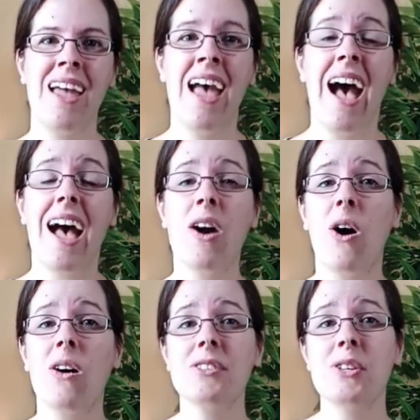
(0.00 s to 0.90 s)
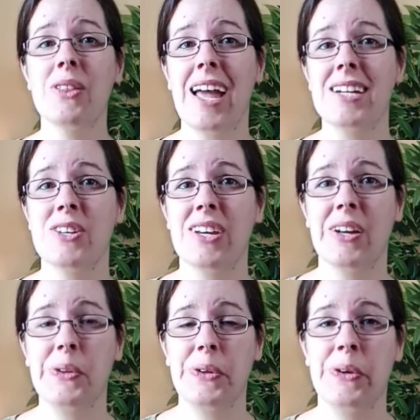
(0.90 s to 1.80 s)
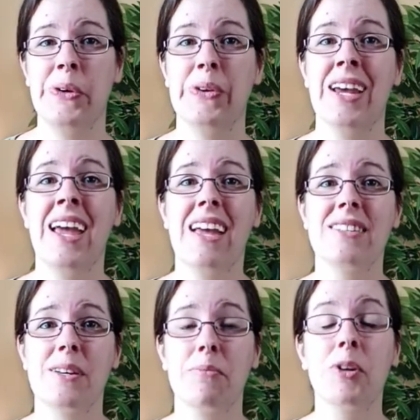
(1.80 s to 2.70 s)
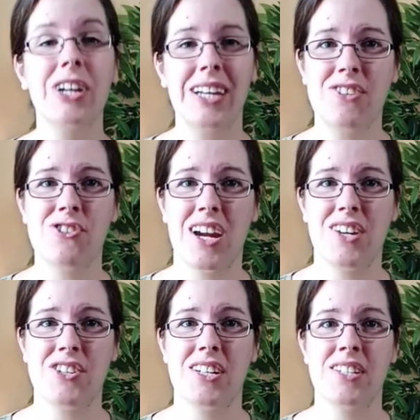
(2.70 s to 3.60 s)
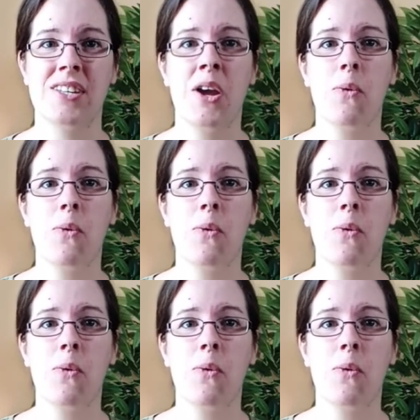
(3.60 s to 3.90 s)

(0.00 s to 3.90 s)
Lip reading: I also like to include some cookie stretches